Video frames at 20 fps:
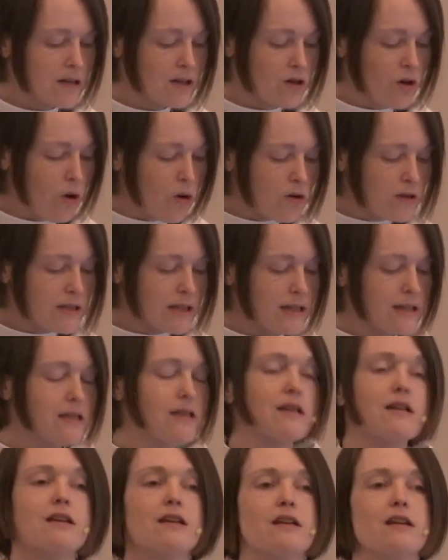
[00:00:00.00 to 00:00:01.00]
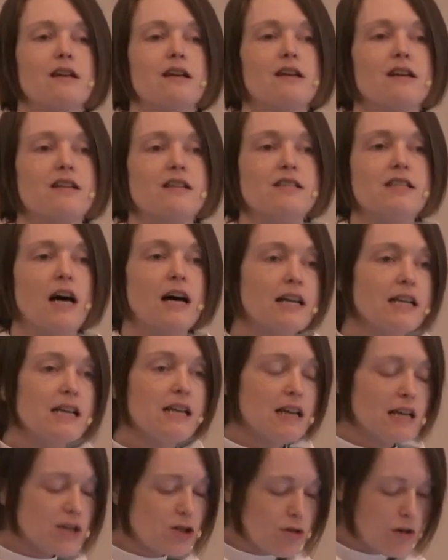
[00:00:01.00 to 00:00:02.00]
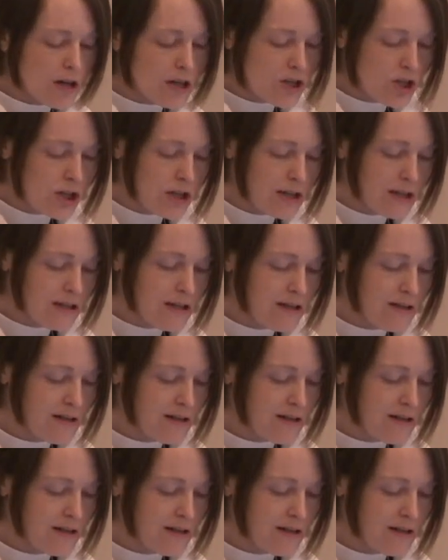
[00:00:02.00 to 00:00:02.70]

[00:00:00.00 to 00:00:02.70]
golden, nutty and crunchy,